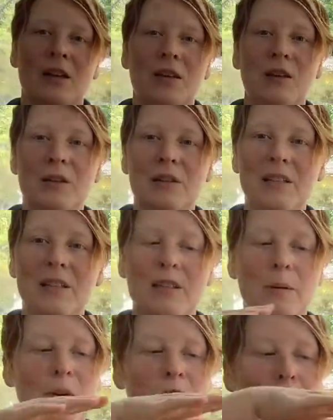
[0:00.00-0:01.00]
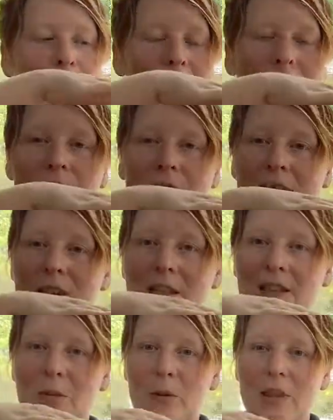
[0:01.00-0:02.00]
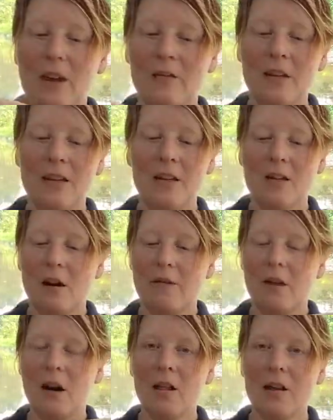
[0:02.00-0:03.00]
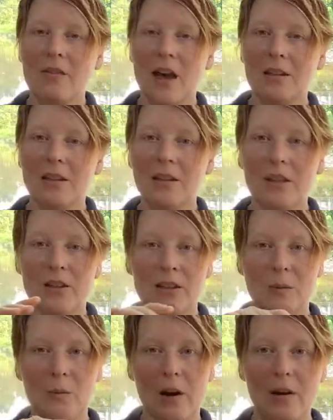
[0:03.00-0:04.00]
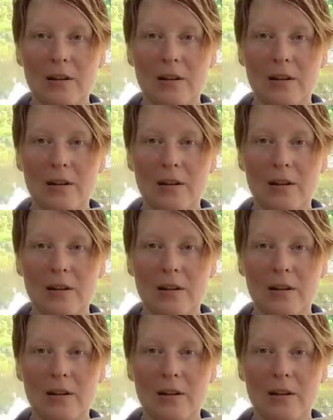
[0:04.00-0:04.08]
You'll see some of those beaver sticks where they've eaten off all of that delicious bark.